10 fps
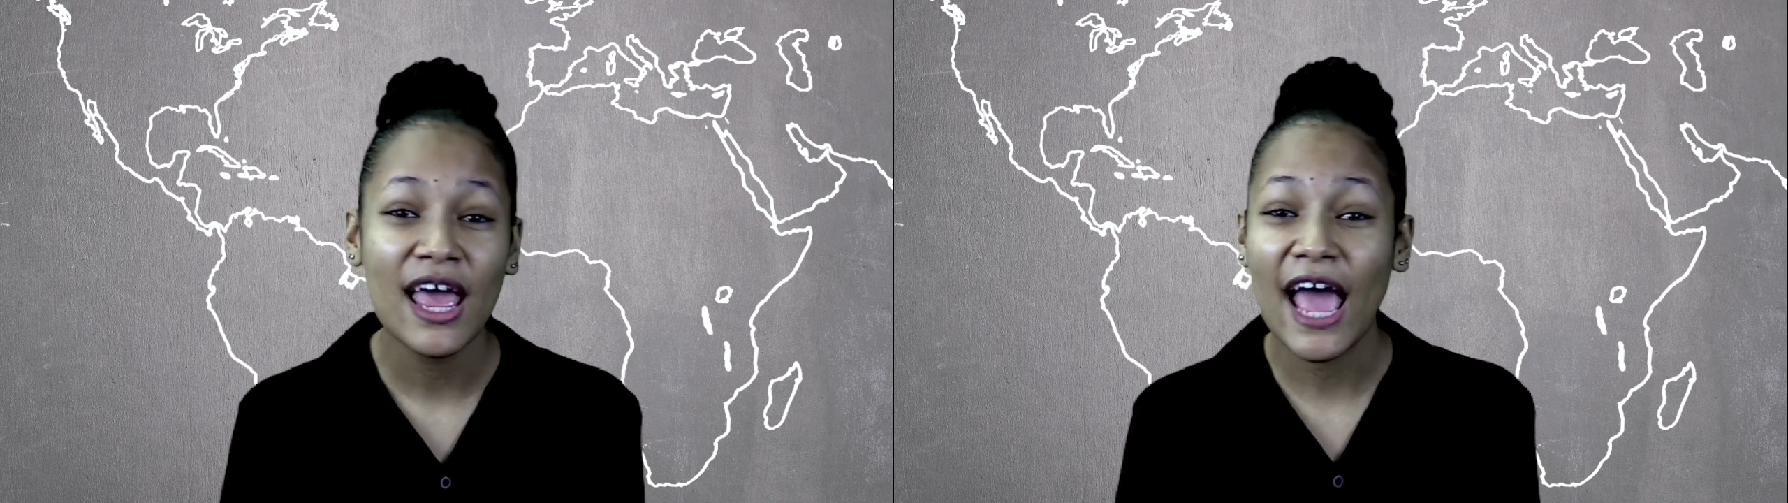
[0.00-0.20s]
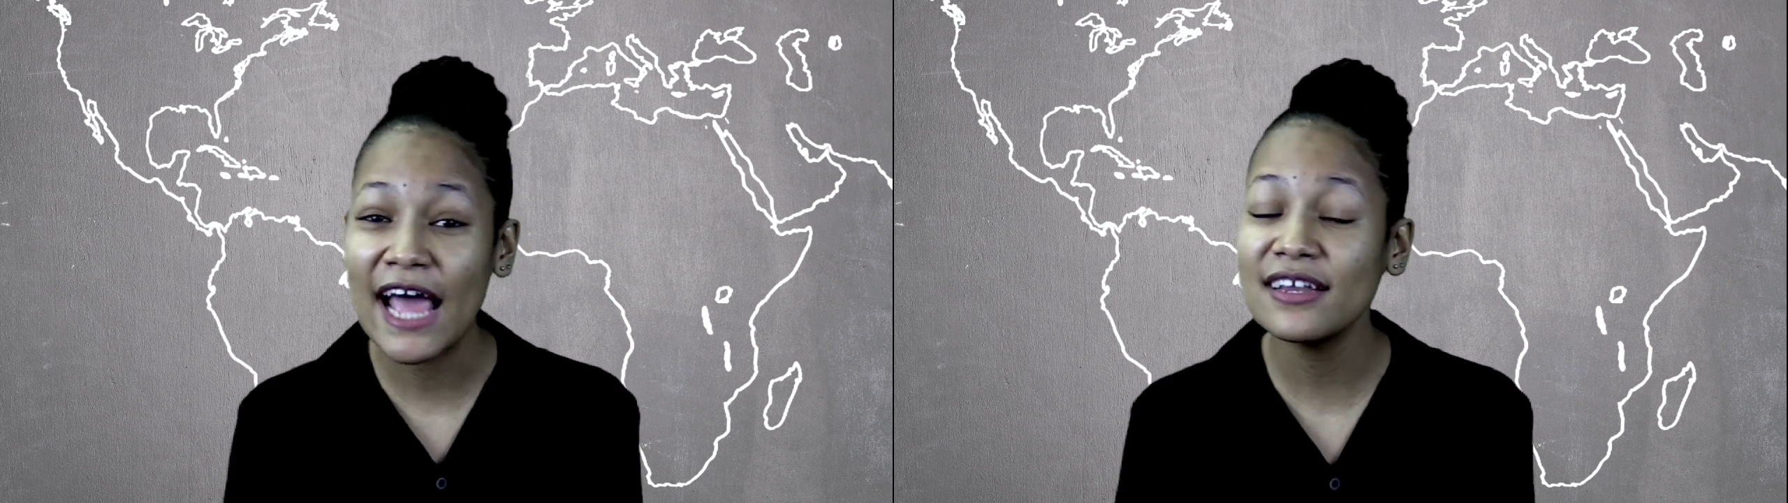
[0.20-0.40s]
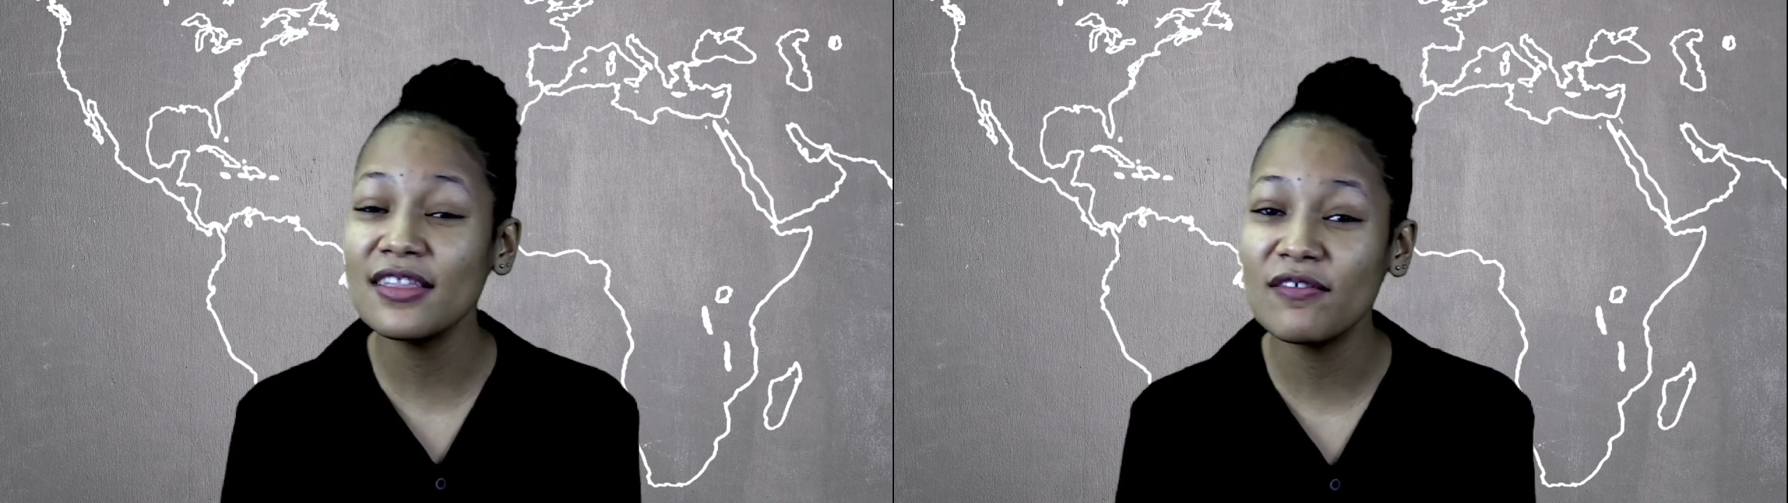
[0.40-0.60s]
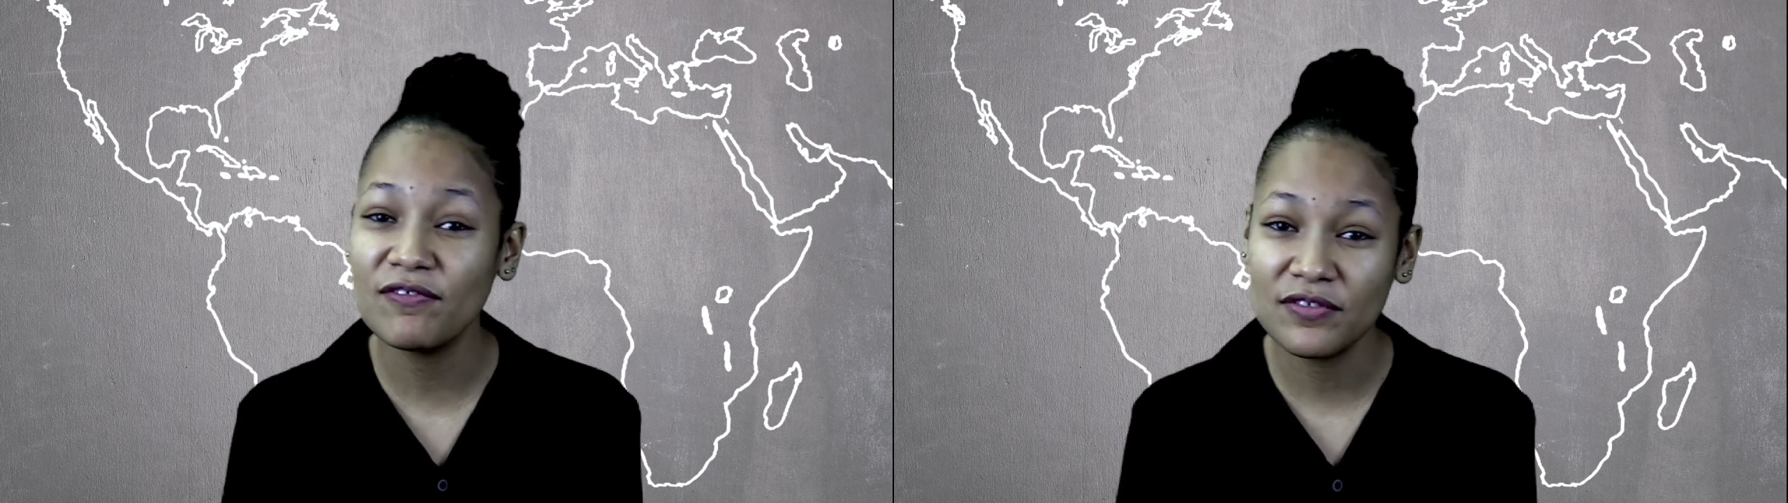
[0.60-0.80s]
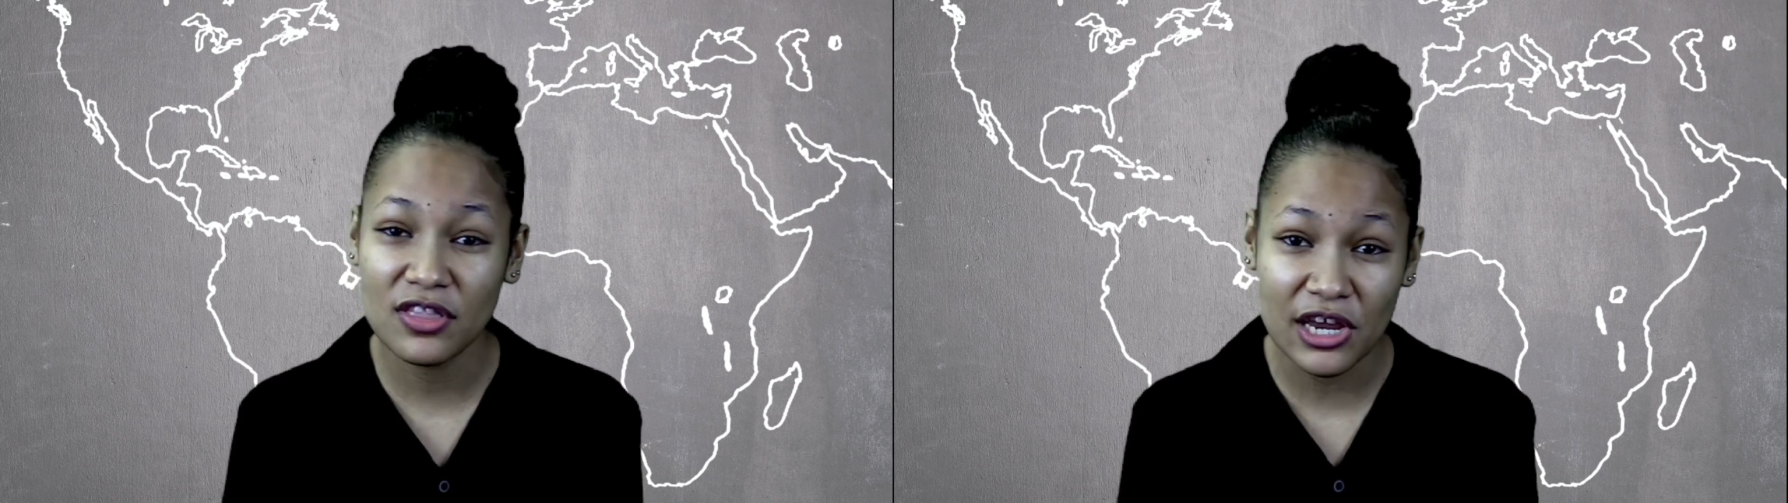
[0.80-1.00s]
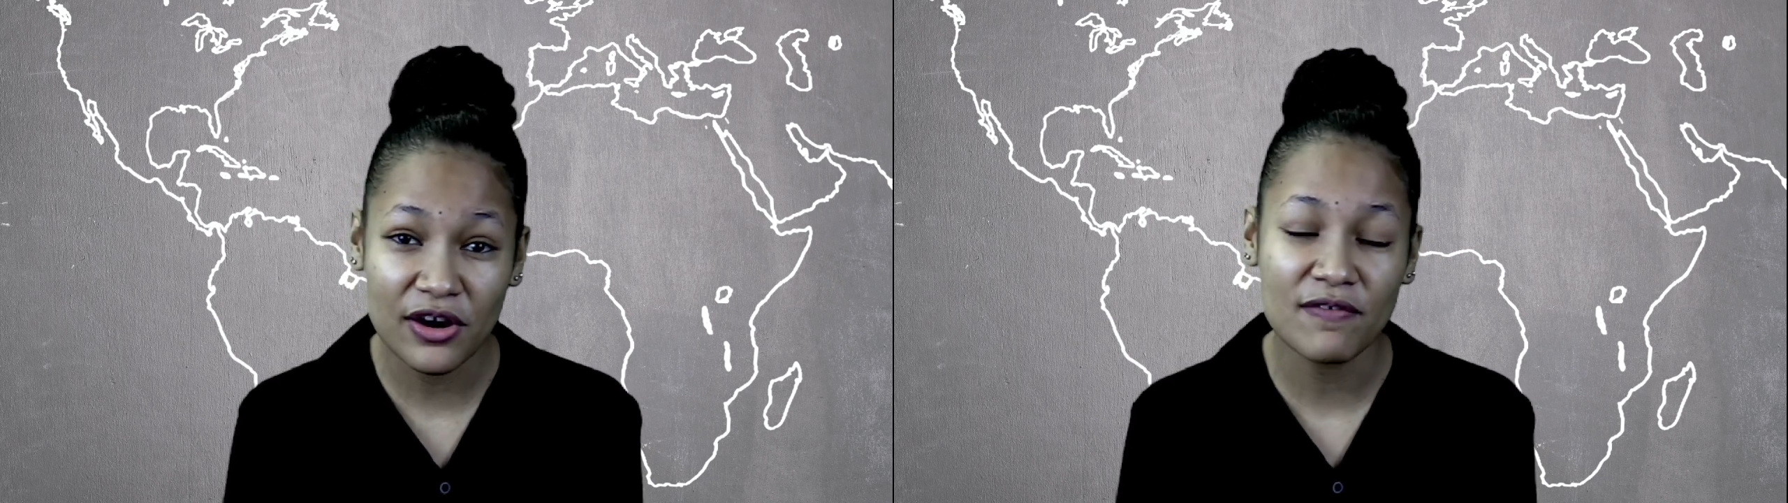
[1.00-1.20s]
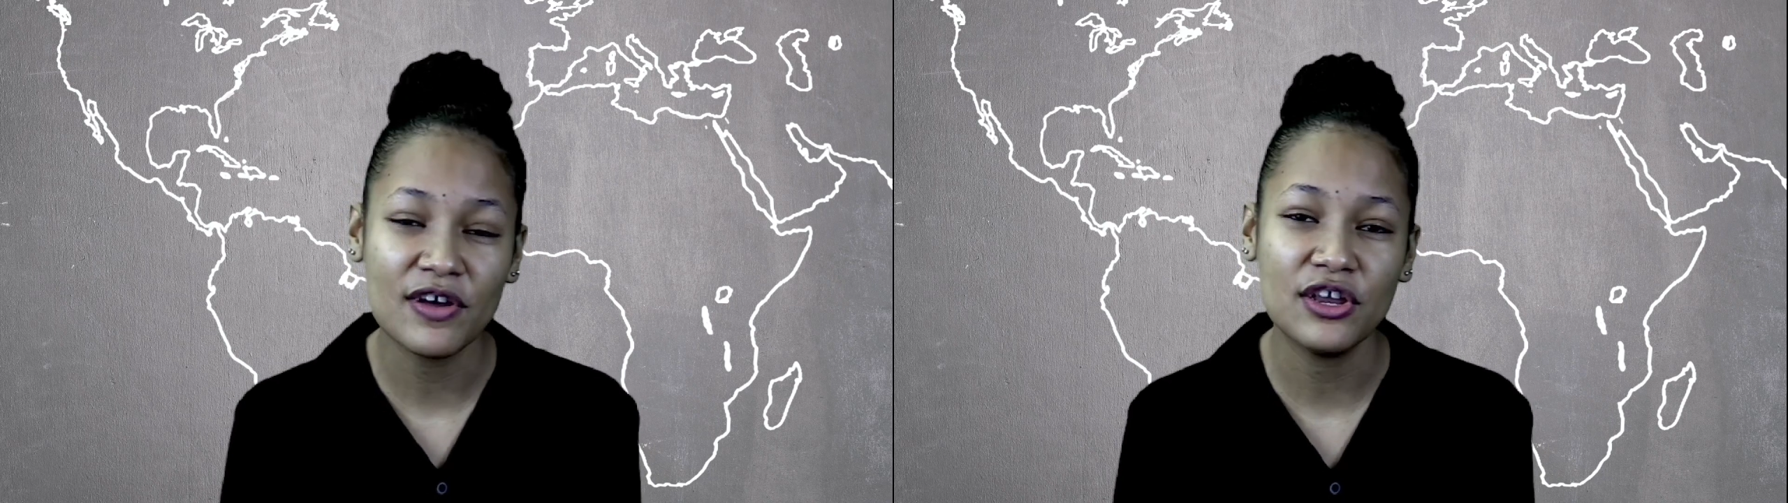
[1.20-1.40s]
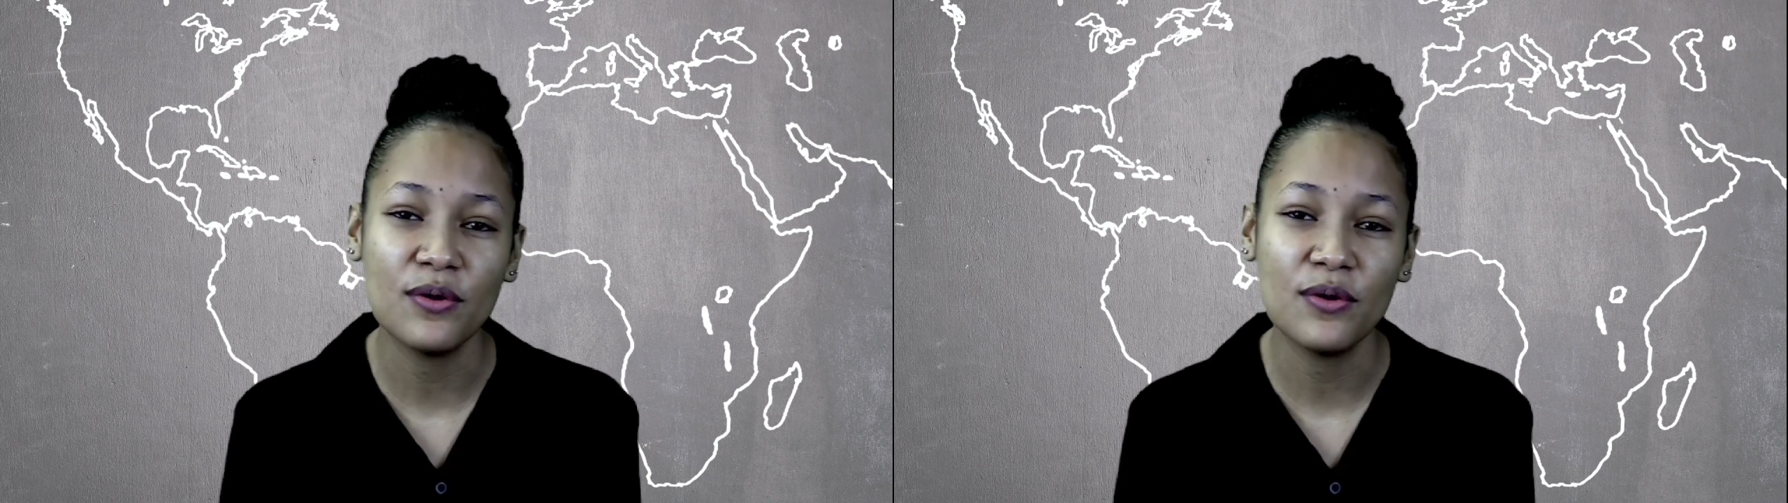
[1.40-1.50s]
and in the theory video